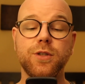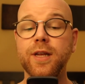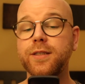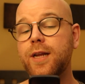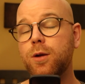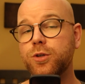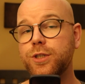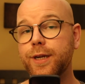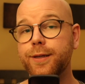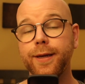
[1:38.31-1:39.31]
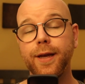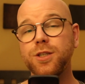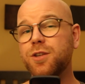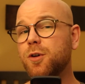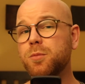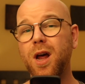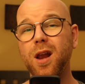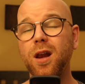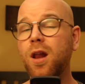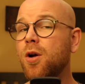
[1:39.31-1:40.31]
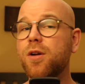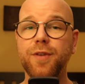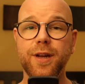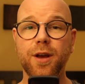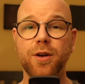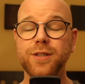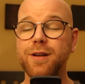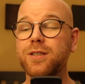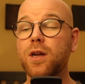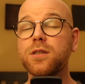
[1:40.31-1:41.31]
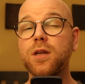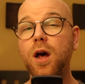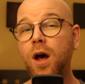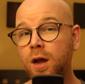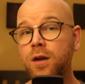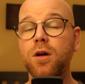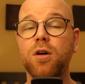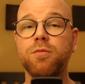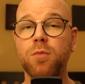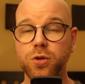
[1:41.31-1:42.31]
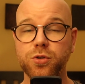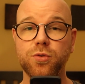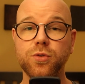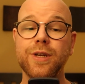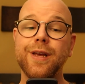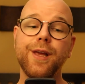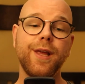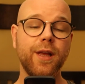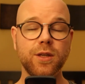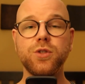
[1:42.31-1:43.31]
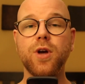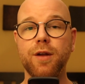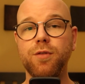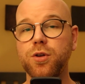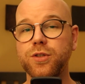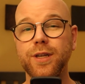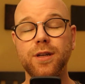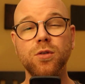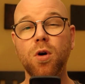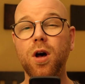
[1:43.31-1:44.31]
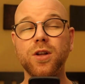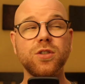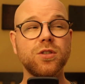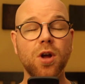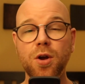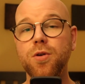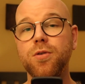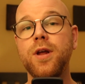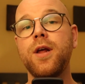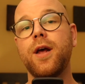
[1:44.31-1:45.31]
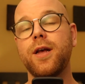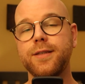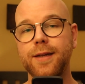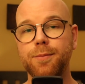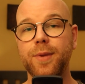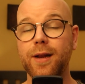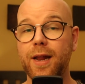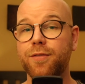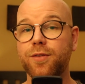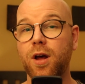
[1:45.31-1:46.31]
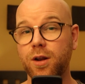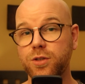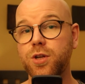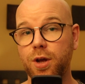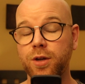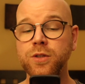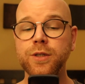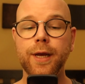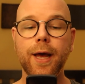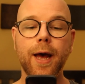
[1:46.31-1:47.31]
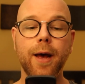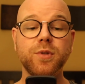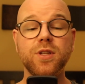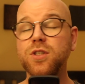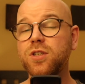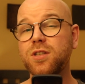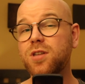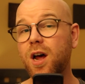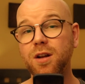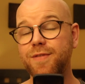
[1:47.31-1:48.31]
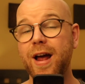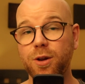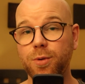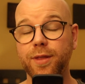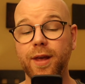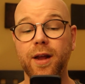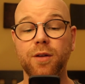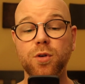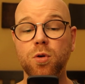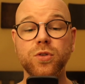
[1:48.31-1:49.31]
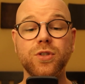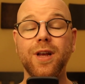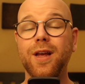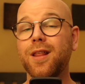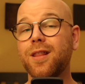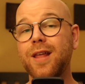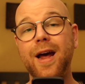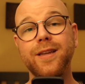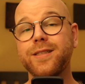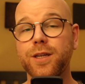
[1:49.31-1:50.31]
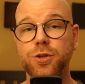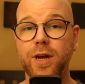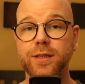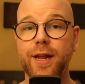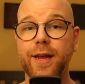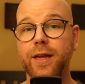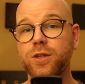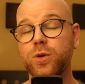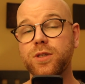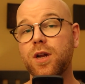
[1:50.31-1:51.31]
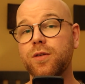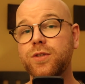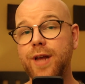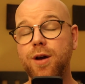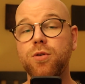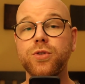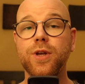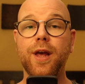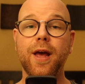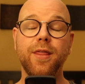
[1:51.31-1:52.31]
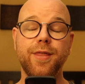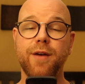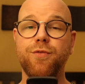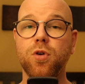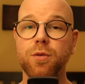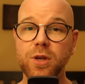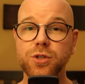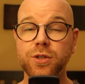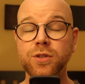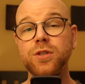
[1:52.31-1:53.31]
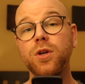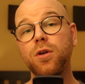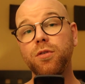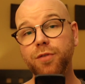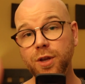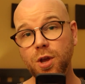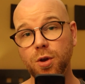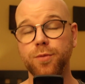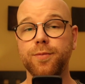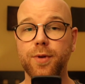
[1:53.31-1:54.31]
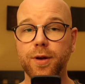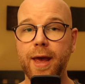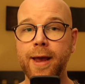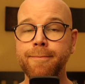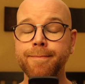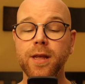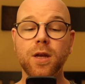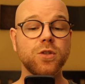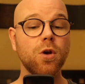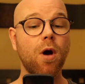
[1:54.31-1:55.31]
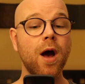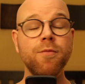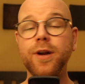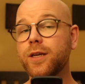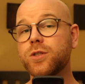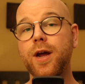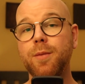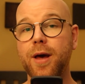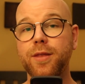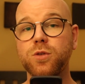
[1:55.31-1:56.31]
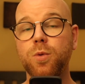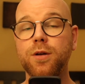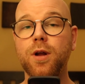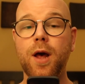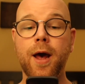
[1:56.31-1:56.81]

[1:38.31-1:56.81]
So that's exactly what she did. She filmed a load of videos. There is a ton of modules inside of Lucid. Not a stone has been left unturned. So there's just a ton of value in there. And of course, that is going to translate into a ton of sales and therefore commissions for you. Okay, so I'm really excited about this one.